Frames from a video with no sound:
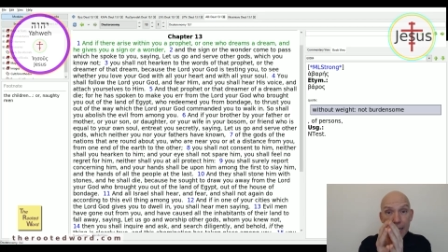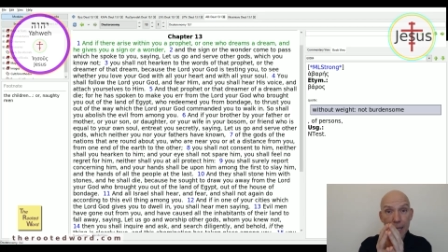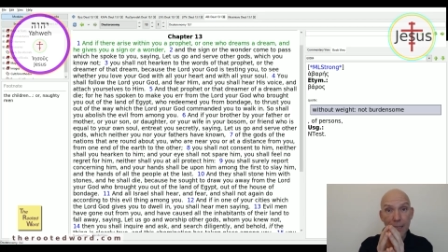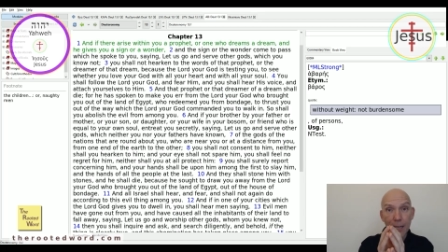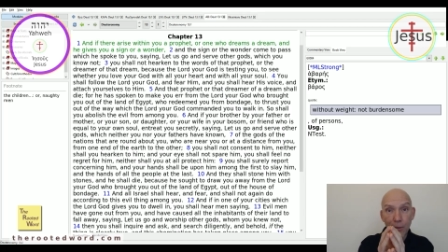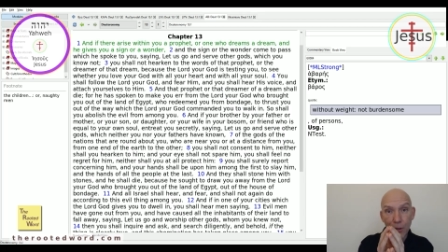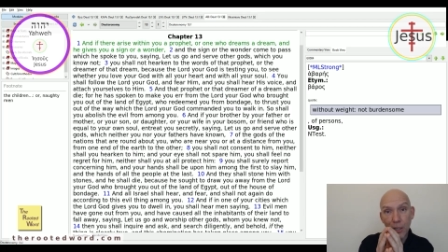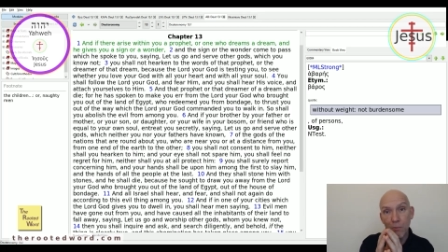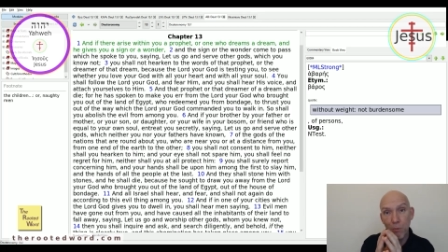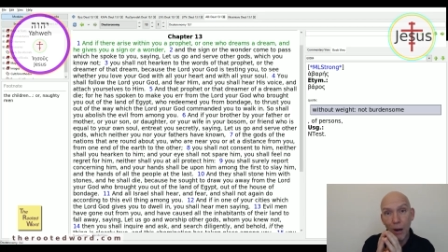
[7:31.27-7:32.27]
And
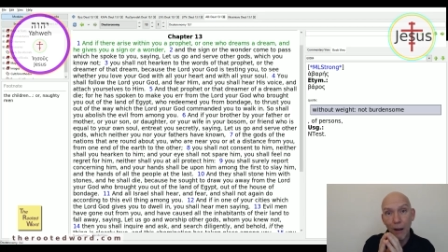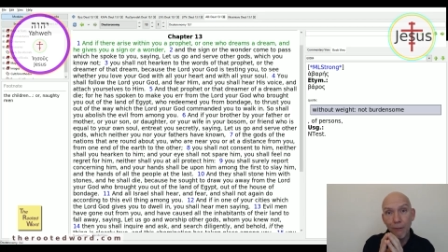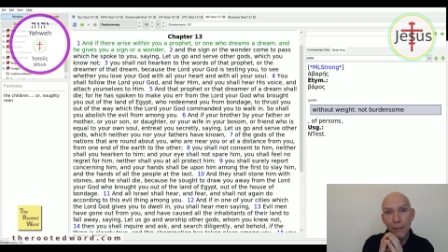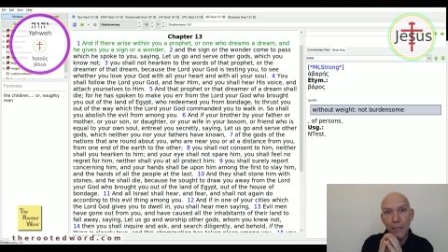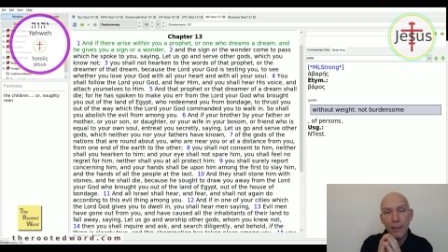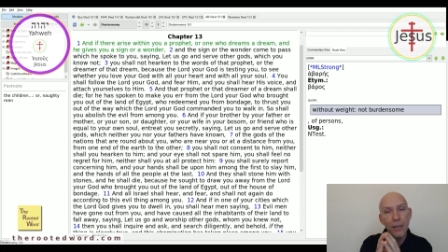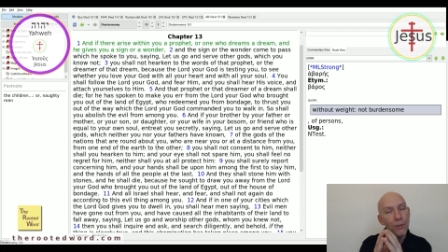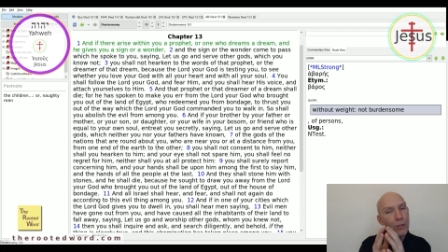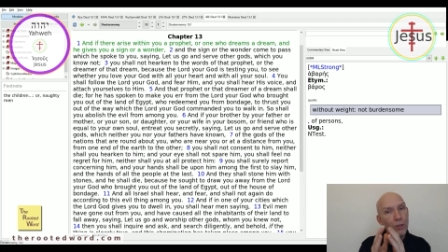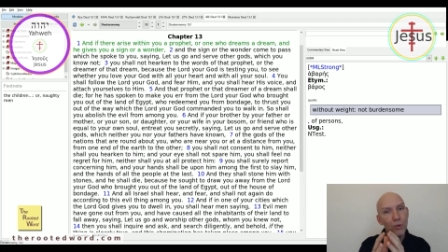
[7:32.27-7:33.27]
this prophet
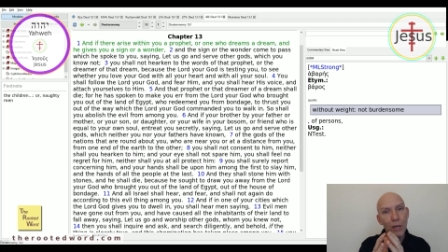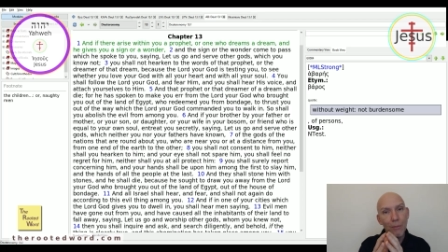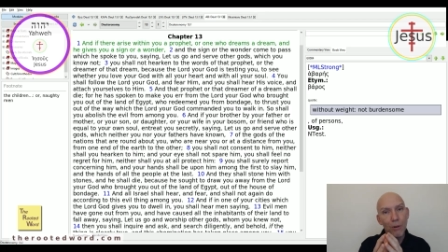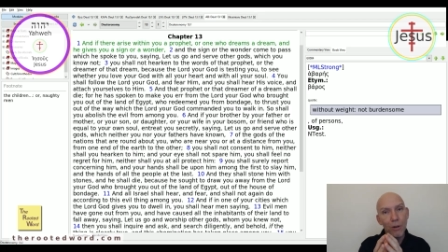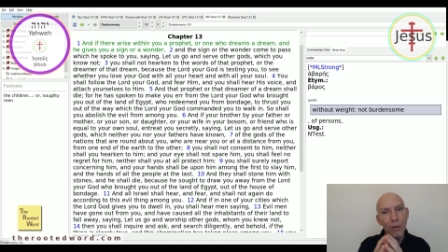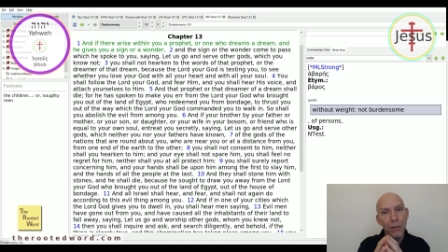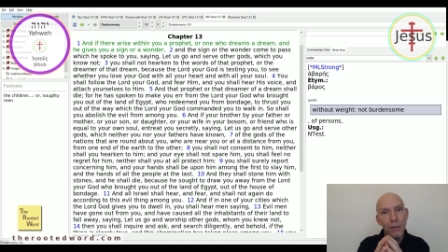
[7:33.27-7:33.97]
and this dreamer,